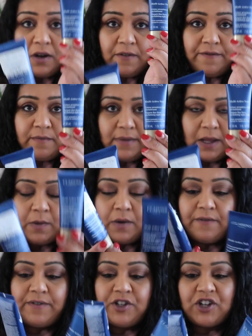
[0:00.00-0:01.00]
one up for me, one
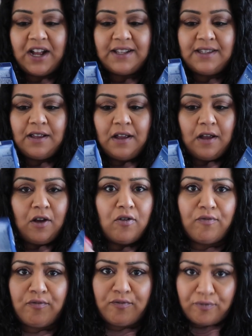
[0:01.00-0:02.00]
up for Jas.
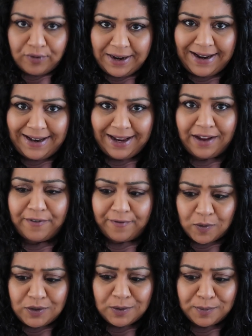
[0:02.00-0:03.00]
Really
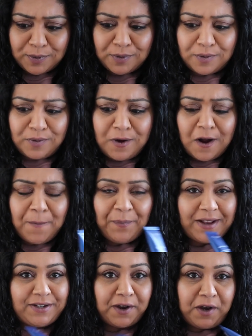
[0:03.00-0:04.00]
affordable.
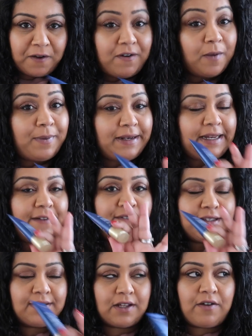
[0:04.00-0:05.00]
I don't know if I believe
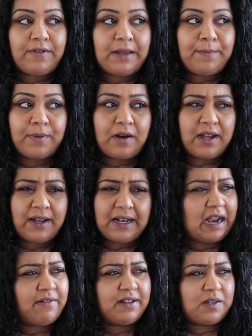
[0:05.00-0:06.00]
this because I don't really buy
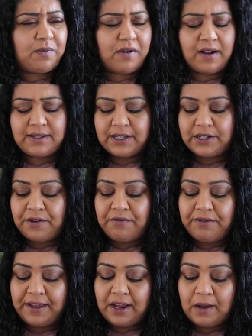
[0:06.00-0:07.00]
Clarins products, I don't
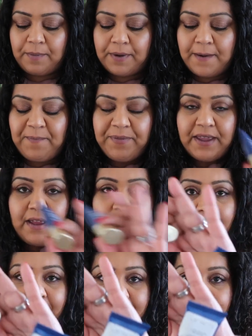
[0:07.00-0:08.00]
think, but it